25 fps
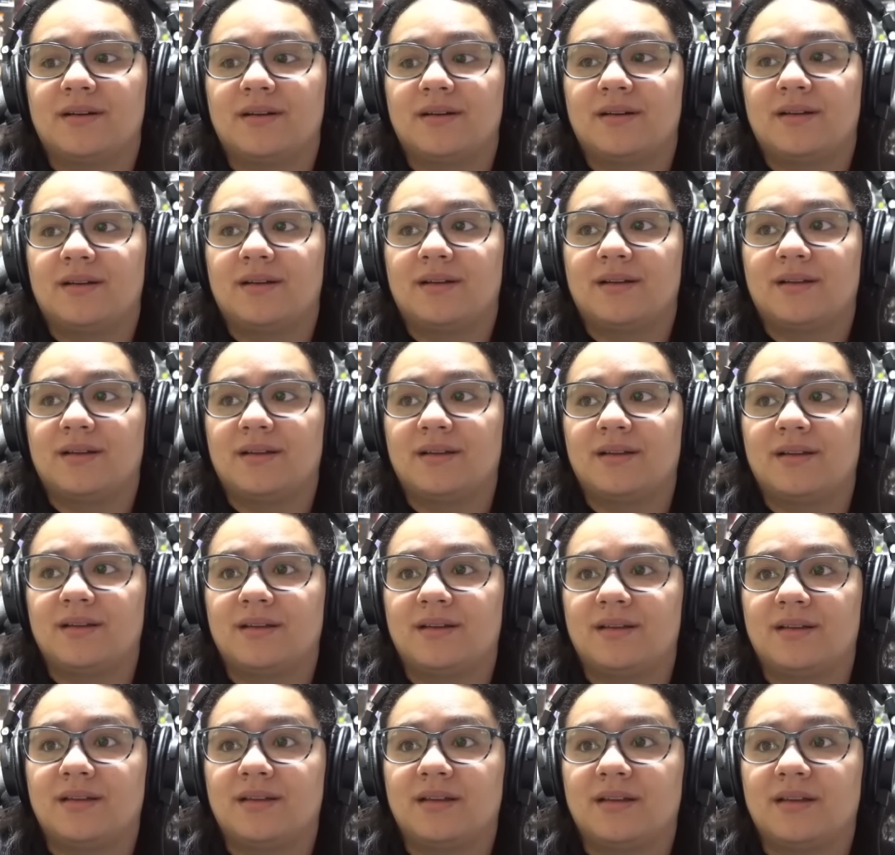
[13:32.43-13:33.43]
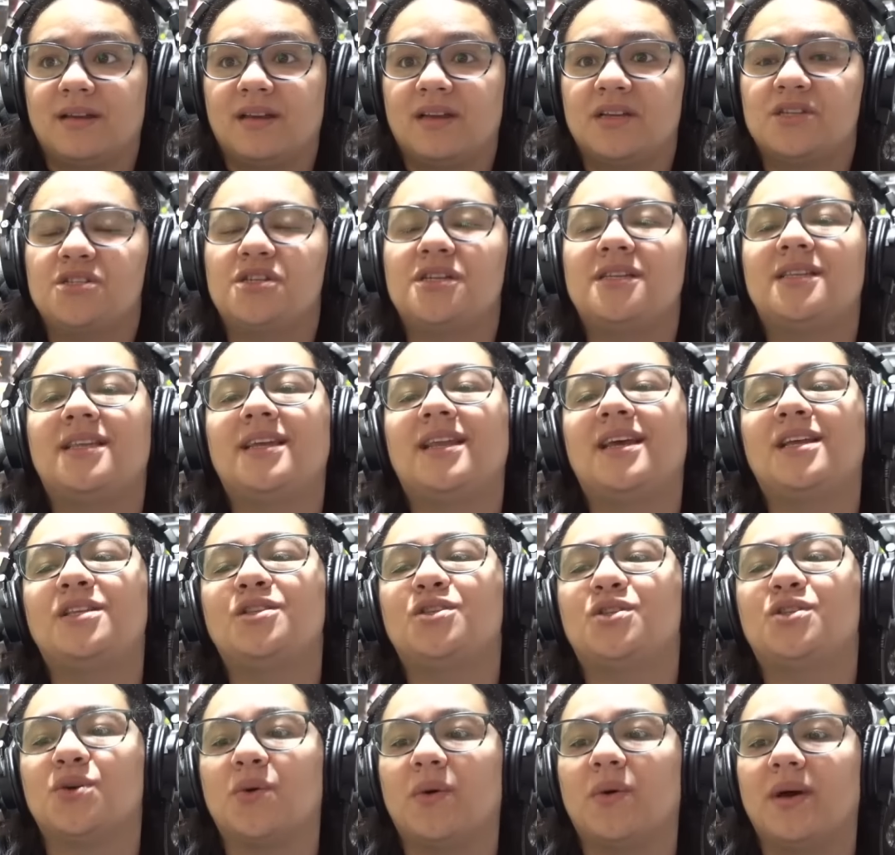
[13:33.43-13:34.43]
Alice, this isn't funny. She didn't
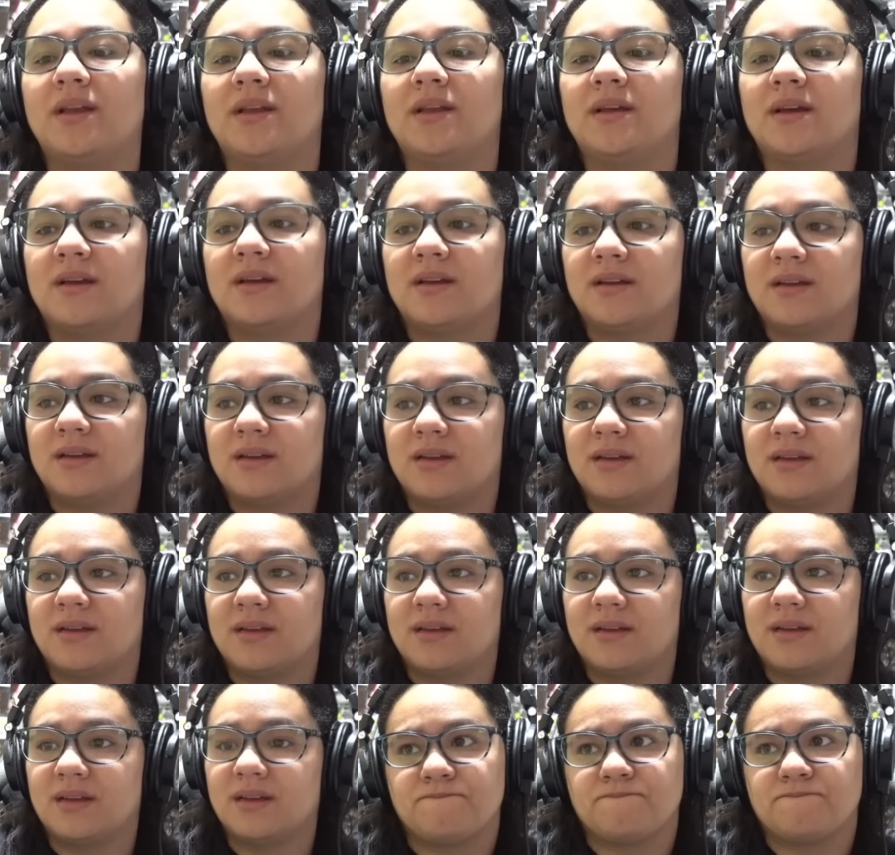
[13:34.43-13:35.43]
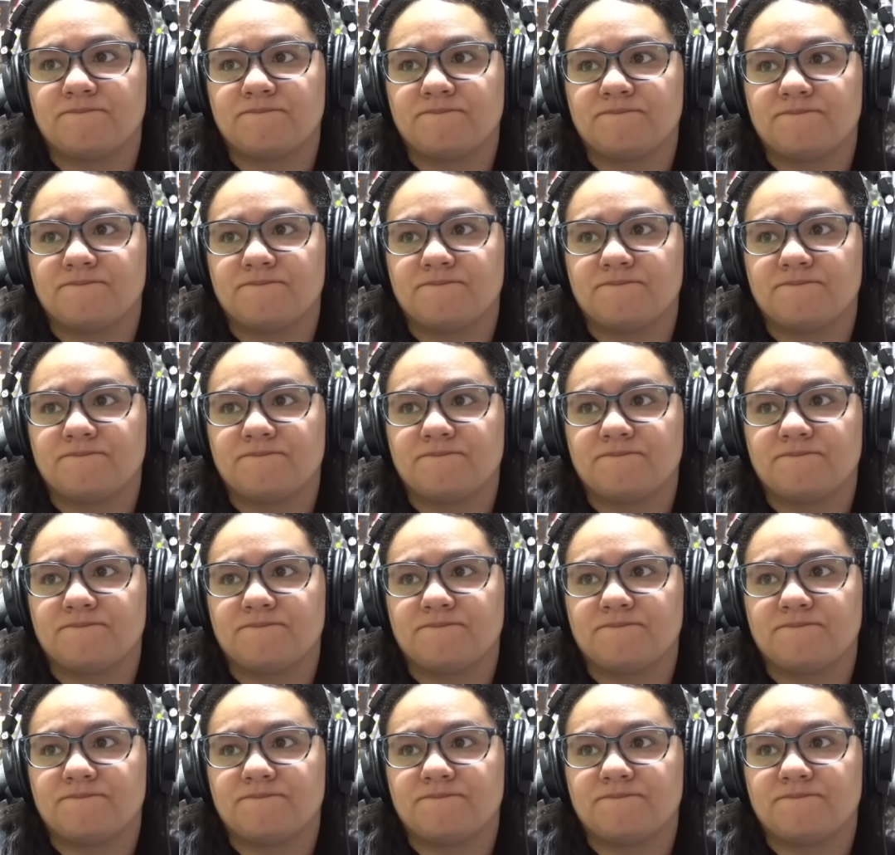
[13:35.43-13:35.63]
do it. I carved your boyfriend.